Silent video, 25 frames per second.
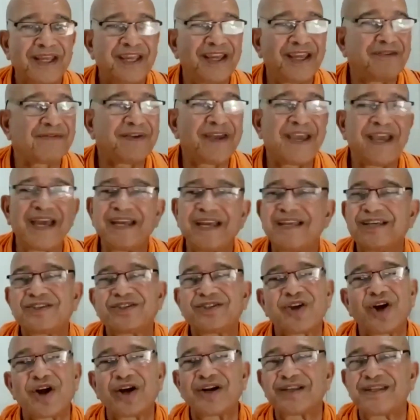If air
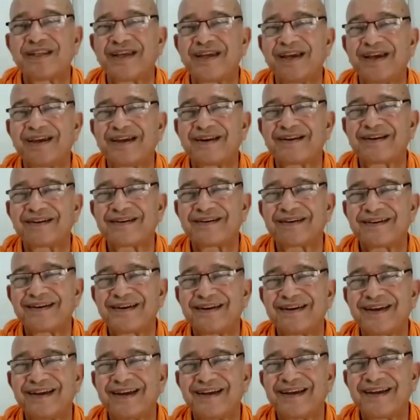is not there,
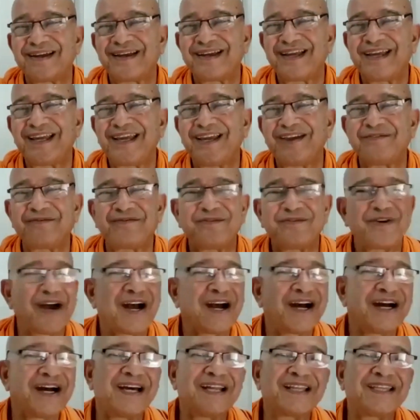if
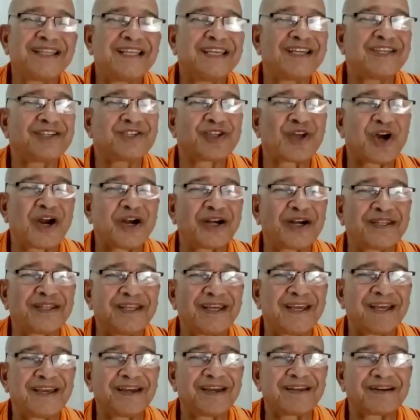earth is not
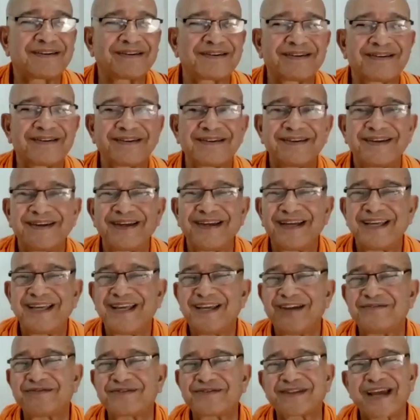there,
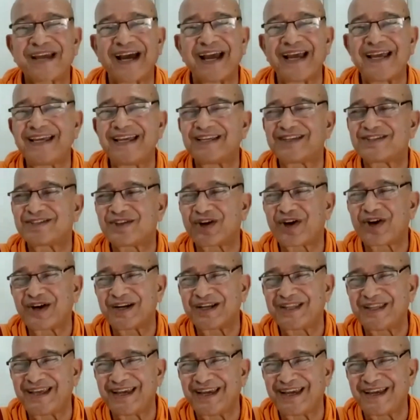if sky is
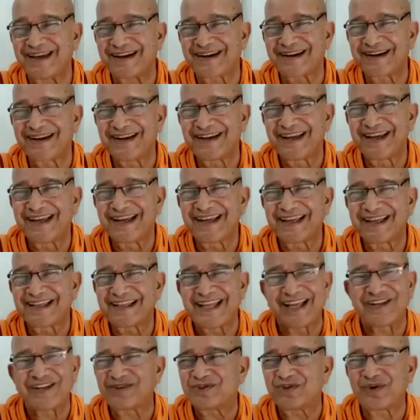not
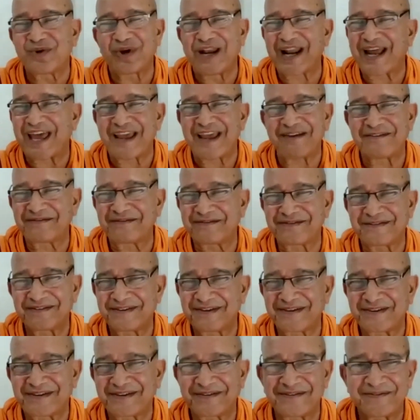there is no life.
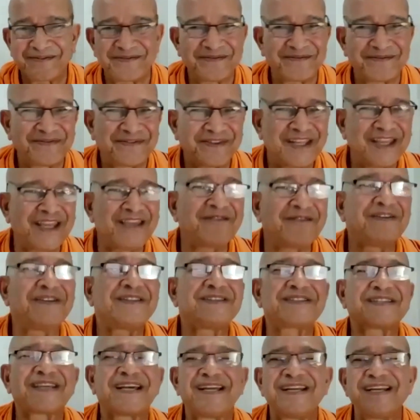
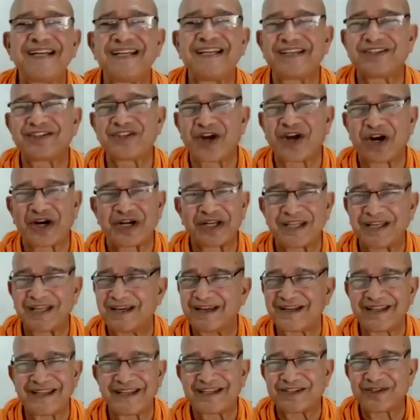Even sun is not there,
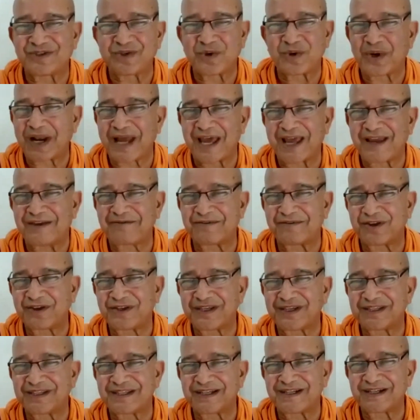there is no life on
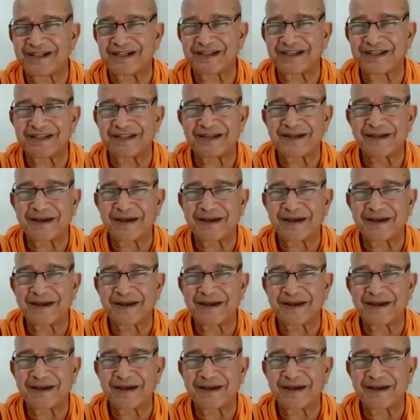this earth.